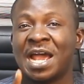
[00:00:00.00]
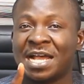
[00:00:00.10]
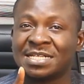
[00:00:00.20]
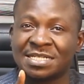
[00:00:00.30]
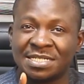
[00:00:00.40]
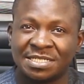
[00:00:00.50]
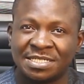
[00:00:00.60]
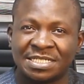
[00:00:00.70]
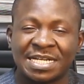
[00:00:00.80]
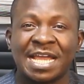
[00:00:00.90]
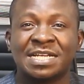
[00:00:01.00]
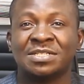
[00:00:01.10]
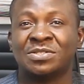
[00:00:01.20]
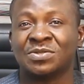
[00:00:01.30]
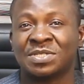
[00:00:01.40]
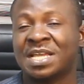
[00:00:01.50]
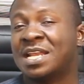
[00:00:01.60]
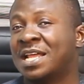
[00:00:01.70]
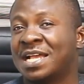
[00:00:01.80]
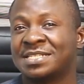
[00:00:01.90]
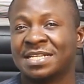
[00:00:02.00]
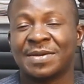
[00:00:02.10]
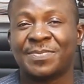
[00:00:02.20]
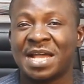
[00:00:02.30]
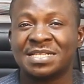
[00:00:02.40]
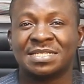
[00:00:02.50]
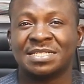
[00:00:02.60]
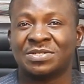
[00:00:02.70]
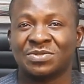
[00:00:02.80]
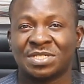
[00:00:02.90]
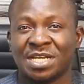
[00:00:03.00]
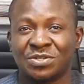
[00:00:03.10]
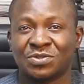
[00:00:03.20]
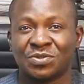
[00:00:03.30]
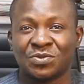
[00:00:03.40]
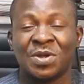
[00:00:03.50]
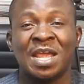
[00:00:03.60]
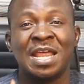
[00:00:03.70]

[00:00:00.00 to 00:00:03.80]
has the title to sell, has the capacity to sell to you.